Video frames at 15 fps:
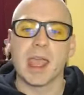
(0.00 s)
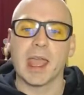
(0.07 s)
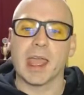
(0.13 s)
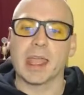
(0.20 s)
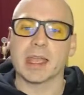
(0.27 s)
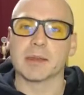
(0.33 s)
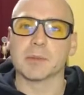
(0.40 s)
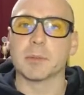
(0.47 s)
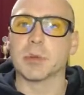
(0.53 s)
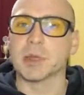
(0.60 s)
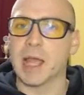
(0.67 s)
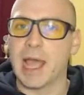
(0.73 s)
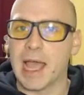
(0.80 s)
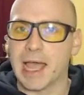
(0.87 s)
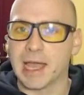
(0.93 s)
And
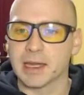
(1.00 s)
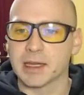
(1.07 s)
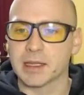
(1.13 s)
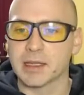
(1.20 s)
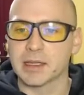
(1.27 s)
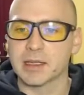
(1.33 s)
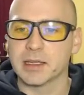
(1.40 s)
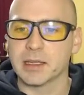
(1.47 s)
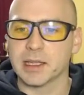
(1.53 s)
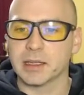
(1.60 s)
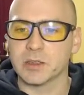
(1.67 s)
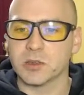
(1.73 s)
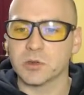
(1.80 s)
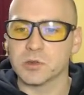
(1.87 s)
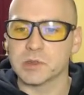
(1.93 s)
black can
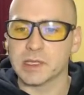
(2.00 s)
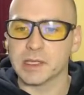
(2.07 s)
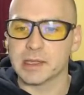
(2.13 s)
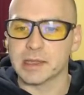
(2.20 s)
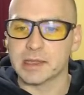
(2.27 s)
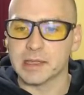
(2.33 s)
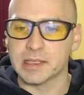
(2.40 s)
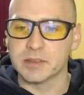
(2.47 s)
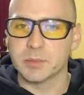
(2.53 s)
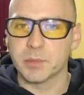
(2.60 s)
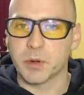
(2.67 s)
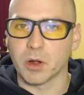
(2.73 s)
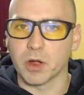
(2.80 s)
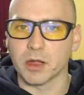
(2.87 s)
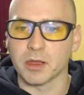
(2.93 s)
use this
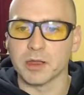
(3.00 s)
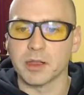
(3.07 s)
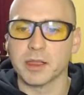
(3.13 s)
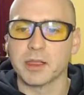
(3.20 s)
pawn